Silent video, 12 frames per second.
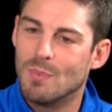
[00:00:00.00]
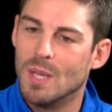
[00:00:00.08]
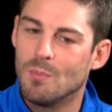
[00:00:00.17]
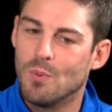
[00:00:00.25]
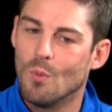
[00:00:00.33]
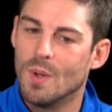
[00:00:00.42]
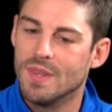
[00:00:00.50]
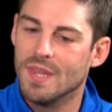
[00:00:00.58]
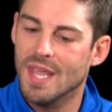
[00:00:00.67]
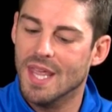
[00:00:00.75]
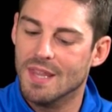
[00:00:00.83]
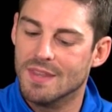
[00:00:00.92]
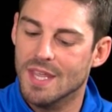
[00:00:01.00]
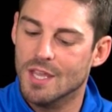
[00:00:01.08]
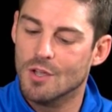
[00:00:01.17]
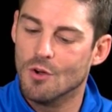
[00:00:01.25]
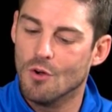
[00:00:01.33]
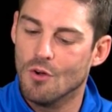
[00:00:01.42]
people when
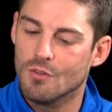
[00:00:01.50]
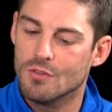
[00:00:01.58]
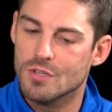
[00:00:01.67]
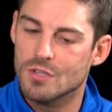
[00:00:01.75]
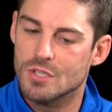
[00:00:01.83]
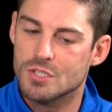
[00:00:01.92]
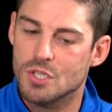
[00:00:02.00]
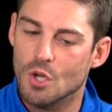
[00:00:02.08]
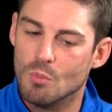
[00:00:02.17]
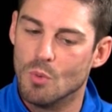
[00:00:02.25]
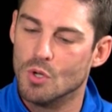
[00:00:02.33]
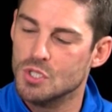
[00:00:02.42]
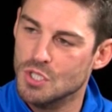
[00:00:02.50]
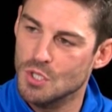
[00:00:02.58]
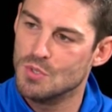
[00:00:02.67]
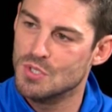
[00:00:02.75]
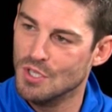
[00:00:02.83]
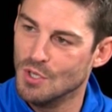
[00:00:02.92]
they go too much
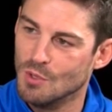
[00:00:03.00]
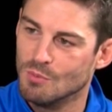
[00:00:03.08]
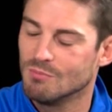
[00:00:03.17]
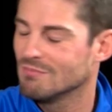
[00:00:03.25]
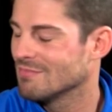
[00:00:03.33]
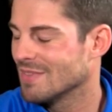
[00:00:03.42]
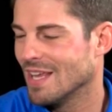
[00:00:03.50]
too soon,